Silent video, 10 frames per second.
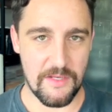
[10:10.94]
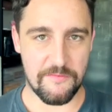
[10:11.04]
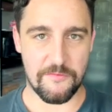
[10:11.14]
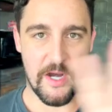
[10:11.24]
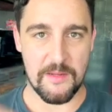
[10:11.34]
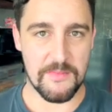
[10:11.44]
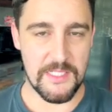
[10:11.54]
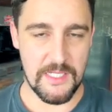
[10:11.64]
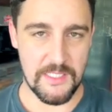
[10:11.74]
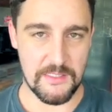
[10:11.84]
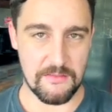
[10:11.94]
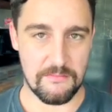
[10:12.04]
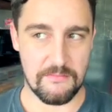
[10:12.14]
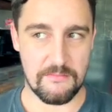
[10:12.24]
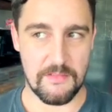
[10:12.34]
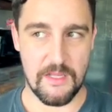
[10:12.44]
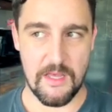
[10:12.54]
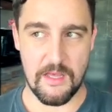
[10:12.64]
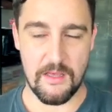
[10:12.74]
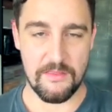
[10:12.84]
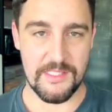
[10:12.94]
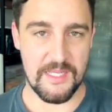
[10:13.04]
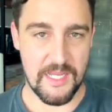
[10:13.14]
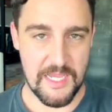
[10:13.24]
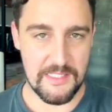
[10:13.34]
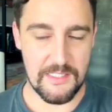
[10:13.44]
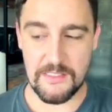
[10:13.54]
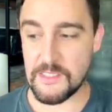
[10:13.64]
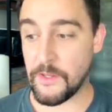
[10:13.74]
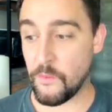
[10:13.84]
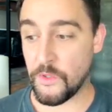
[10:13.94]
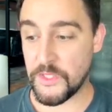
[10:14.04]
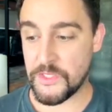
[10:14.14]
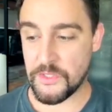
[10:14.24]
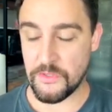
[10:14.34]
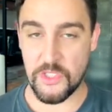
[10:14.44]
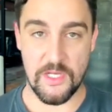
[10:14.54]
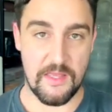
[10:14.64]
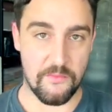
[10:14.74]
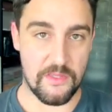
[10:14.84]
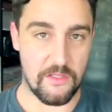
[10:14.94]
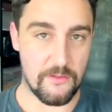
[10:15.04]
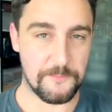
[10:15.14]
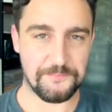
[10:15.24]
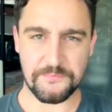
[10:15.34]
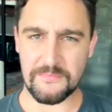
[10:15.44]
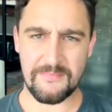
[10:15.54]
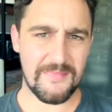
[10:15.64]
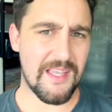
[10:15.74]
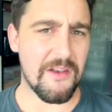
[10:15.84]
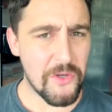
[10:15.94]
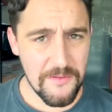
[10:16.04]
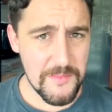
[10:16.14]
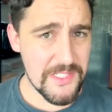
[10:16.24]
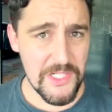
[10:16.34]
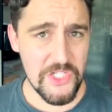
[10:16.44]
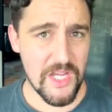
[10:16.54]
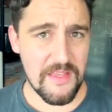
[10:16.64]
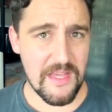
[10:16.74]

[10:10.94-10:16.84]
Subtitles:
framed in the staircases, so I wanted to share that with you. I don't know if I'm just going to share that